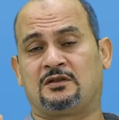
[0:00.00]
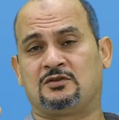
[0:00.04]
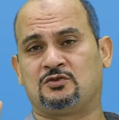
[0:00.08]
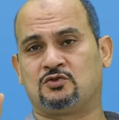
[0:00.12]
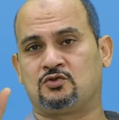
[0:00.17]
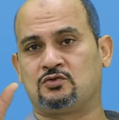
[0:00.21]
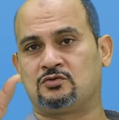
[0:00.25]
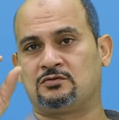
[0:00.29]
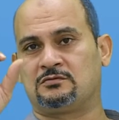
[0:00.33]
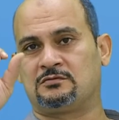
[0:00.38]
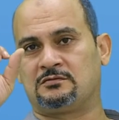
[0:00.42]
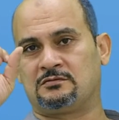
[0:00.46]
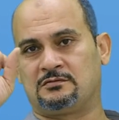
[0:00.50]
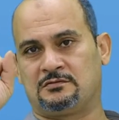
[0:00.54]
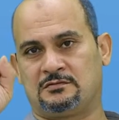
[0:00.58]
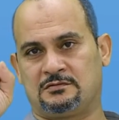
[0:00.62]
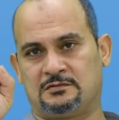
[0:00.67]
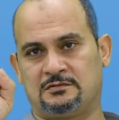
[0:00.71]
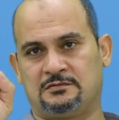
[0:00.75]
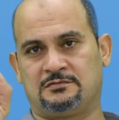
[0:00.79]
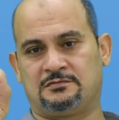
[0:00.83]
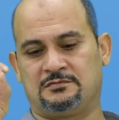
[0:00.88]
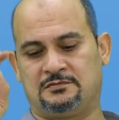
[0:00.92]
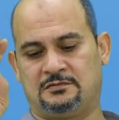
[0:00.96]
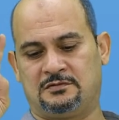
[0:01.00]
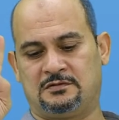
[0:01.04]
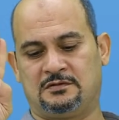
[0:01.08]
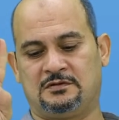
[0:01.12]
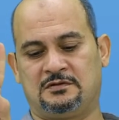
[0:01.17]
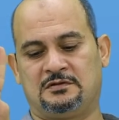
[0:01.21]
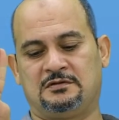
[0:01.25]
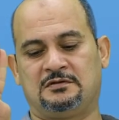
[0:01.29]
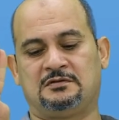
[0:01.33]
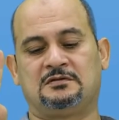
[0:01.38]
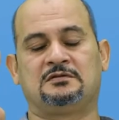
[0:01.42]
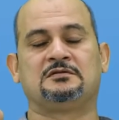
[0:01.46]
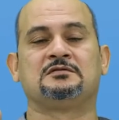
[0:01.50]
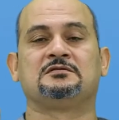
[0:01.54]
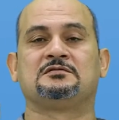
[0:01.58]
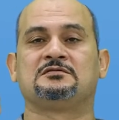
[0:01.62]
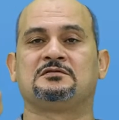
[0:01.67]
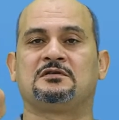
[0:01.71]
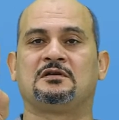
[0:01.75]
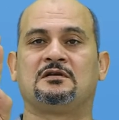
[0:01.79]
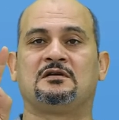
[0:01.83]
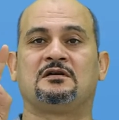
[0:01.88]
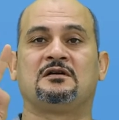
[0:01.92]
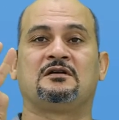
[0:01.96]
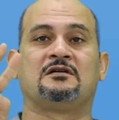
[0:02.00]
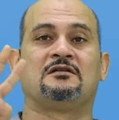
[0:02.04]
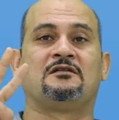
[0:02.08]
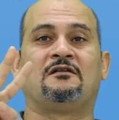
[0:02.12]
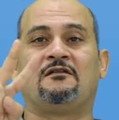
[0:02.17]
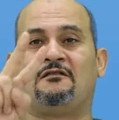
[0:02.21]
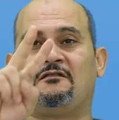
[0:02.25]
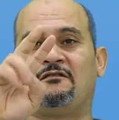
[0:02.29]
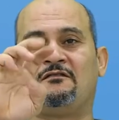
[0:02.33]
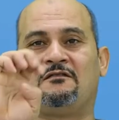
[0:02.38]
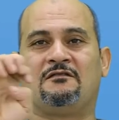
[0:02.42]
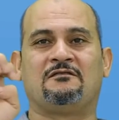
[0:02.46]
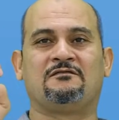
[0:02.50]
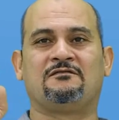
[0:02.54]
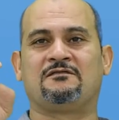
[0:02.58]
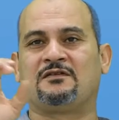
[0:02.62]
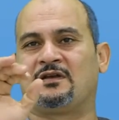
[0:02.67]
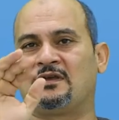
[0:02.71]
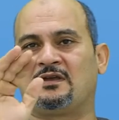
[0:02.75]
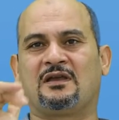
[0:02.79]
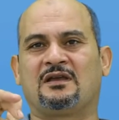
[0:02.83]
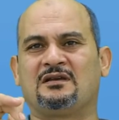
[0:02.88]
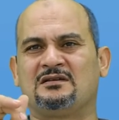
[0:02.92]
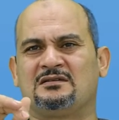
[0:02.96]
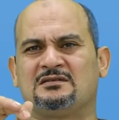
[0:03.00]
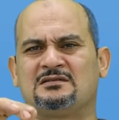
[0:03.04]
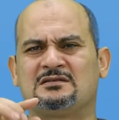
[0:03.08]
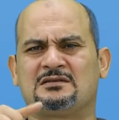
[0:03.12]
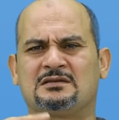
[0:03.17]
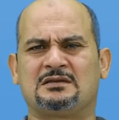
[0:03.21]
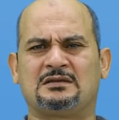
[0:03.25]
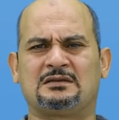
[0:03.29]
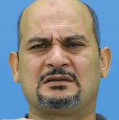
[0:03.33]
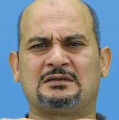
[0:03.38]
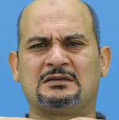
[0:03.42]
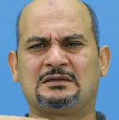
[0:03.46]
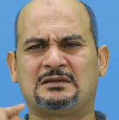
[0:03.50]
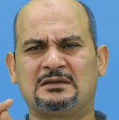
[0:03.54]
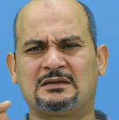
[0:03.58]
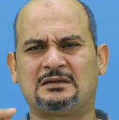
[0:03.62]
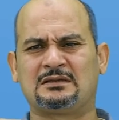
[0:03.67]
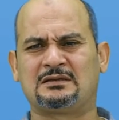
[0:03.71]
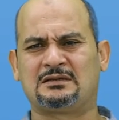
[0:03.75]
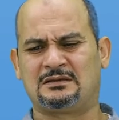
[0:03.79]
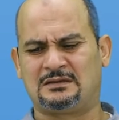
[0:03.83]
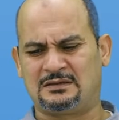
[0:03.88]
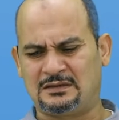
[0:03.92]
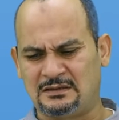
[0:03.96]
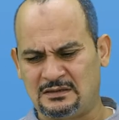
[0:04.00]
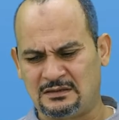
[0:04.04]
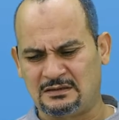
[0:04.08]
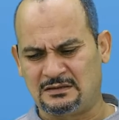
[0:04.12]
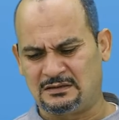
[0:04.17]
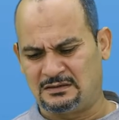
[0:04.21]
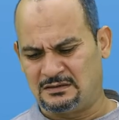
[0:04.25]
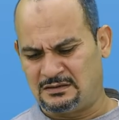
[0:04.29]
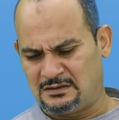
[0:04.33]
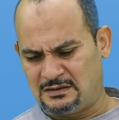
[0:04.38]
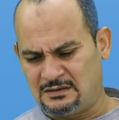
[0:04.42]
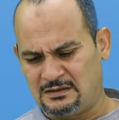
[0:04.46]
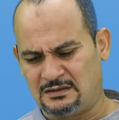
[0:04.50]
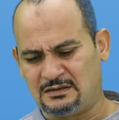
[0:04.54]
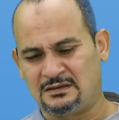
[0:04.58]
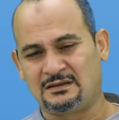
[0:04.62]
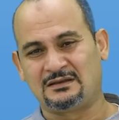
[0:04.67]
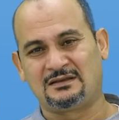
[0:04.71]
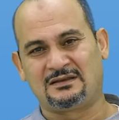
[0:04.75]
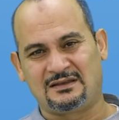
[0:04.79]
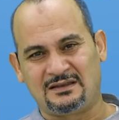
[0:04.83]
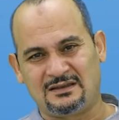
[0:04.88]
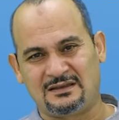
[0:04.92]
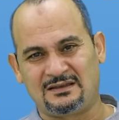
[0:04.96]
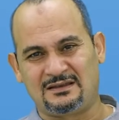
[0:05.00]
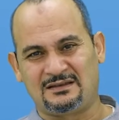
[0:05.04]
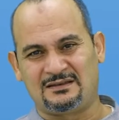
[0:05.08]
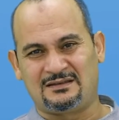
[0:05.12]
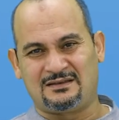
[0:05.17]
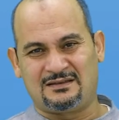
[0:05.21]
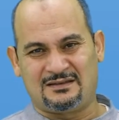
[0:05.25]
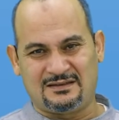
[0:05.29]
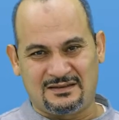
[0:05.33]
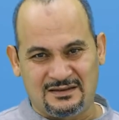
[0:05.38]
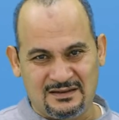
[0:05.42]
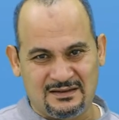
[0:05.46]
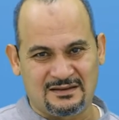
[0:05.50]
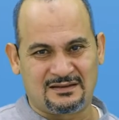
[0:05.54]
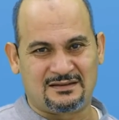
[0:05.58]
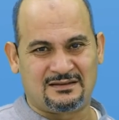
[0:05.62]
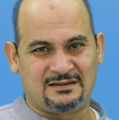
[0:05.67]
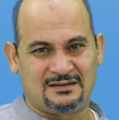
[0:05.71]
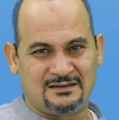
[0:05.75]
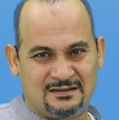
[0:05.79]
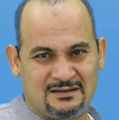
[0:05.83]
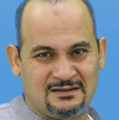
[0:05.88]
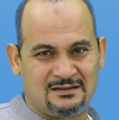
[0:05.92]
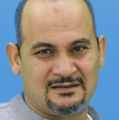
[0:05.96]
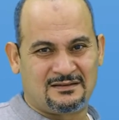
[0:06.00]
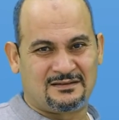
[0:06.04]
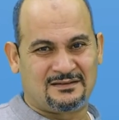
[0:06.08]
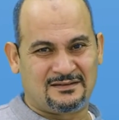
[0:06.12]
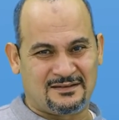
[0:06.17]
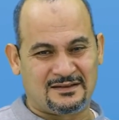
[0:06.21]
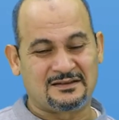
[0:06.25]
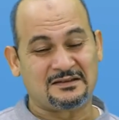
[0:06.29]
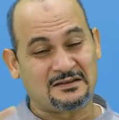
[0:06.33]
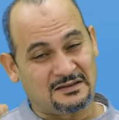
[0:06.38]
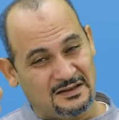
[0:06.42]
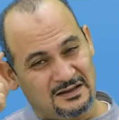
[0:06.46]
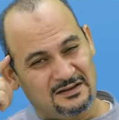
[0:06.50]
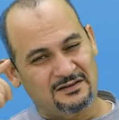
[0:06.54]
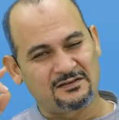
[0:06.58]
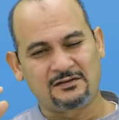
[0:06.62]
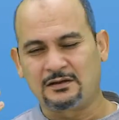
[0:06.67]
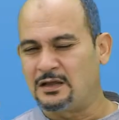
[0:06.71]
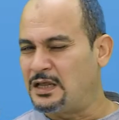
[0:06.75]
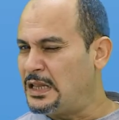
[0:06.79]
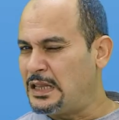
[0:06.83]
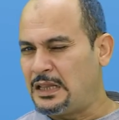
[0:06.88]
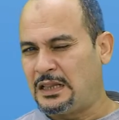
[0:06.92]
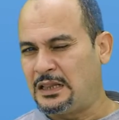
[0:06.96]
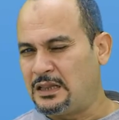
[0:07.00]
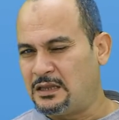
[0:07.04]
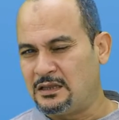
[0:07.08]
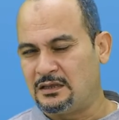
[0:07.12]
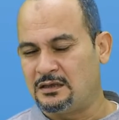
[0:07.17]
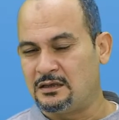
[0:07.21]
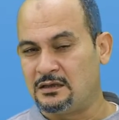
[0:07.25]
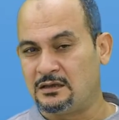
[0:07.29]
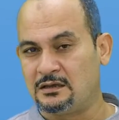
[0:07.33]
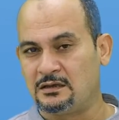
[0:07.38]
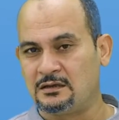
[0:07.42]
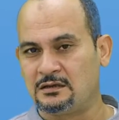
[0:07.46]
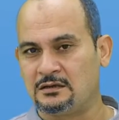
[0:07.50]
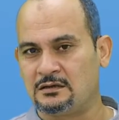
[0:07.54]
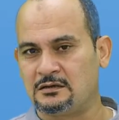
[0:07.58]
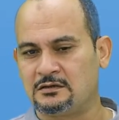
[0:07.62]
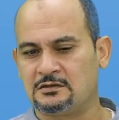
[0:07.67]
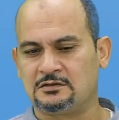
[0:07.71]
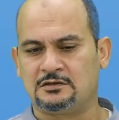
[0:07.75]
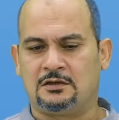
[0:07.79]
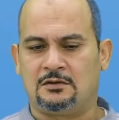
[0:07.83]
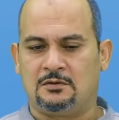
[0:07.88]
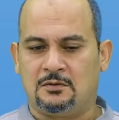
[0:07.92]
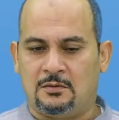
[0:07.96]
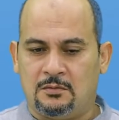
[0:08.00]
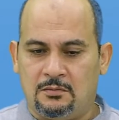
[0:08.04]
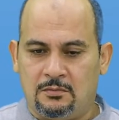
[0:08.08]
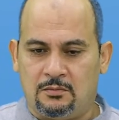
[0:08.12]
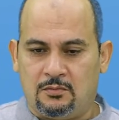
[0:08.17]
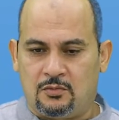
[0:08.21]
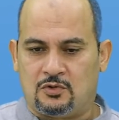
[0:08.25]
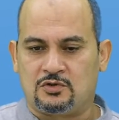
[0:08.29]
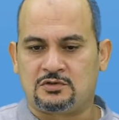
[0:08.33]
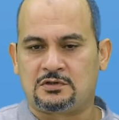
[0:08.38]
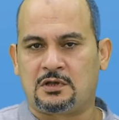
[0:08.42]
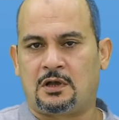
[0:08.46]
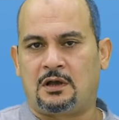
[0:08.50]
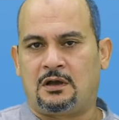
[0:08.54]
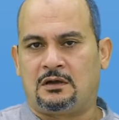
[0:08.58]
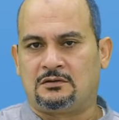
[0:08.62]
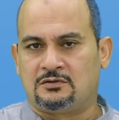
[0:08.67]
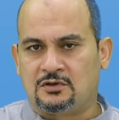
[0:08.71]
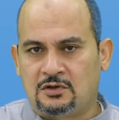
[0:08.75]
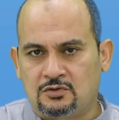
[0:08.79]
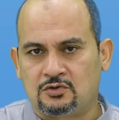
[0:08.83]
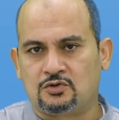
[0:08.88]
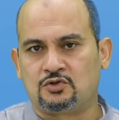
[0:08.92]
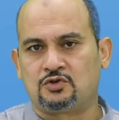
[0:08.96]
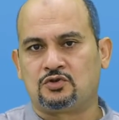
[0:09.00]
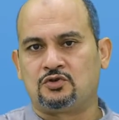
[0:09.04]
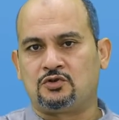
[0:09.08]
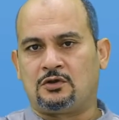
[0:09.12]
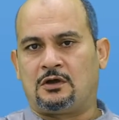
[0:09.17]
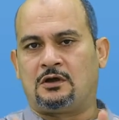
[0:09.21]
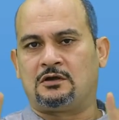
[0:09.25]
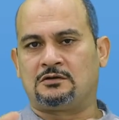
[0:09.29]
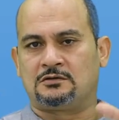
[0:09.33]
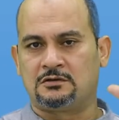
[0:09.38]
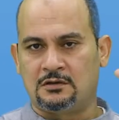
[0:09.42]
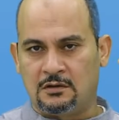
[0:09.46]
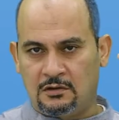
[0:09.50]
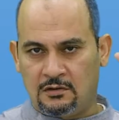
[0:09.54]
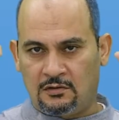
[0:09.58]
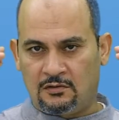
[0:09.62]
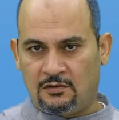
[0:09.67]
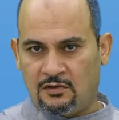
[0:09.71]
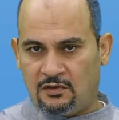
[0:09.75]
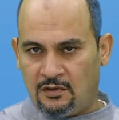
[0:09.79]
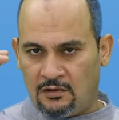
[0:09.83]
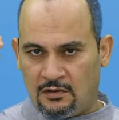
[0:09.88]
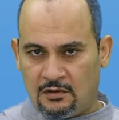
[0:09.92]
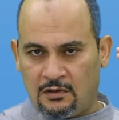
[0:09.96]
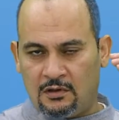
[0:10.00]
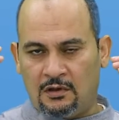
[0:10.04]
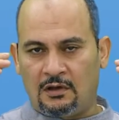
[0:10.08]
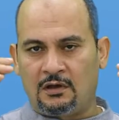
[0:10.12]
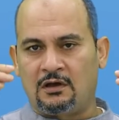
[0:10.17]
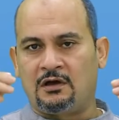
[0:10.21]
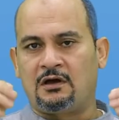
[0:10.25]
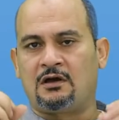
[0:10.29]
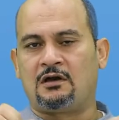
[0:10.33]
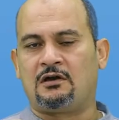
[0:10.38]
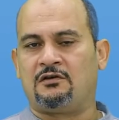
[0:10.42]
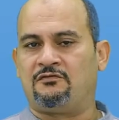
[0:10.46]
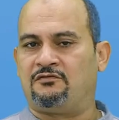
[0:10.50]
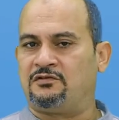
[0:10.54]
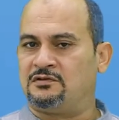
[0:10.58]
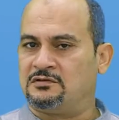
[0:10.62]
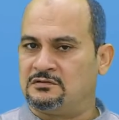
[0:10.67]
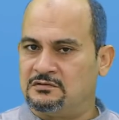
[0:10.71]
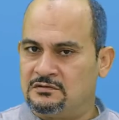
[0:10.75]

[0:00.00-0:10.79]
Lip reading: in our house, and we can invite our clan, maybe we can invite our close relatives to enjoy and take part in our celebration.